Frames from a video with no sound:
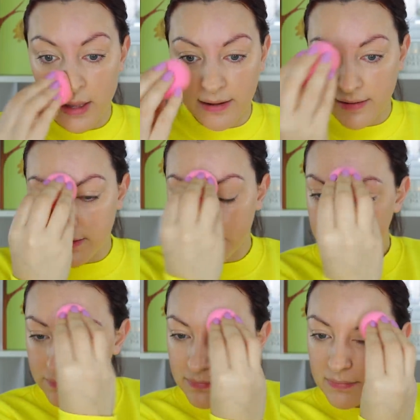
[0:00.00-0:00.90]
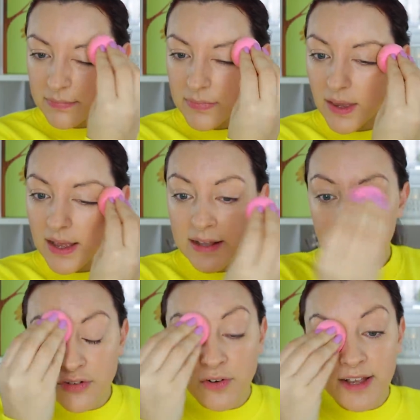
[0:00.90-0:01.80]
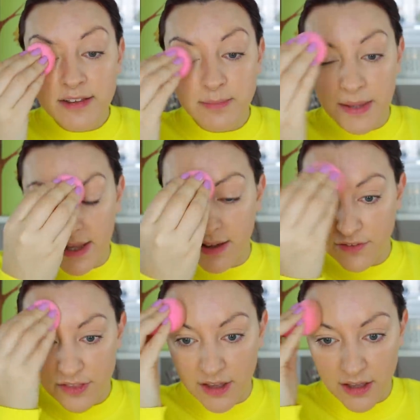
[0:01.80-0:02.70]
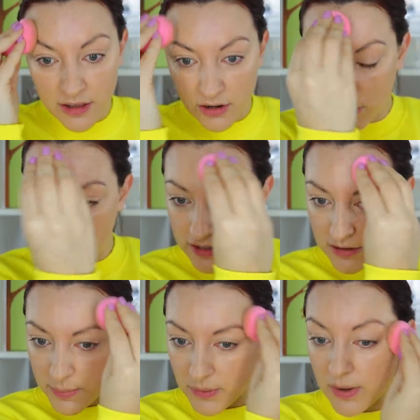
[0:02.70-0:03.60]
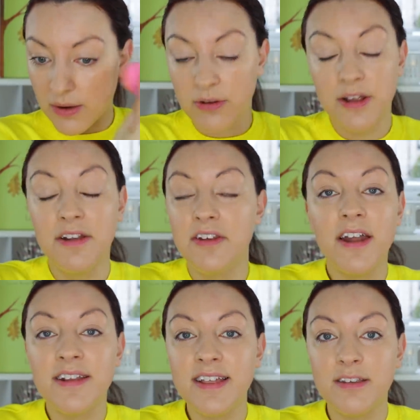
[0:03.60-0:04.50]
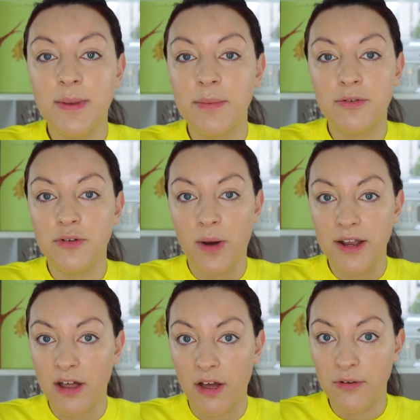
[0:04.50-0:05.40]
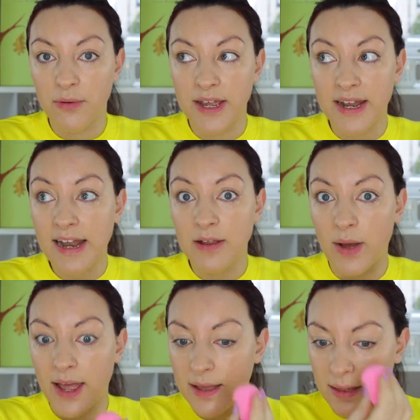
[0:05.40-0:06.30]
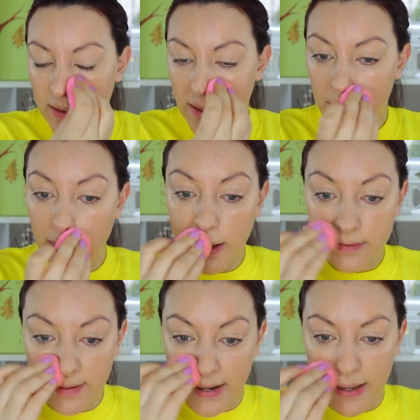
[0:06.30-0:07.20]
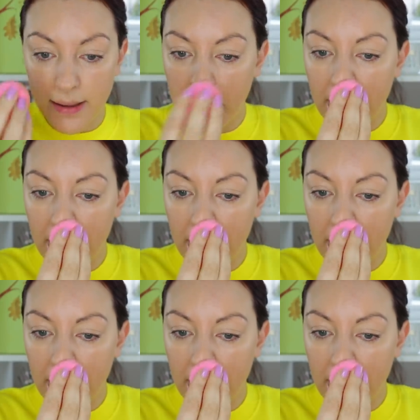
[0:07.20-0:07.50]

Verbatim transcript: And it strikes me, given that a lot of these people, well, none of these people do I know in any way, personally.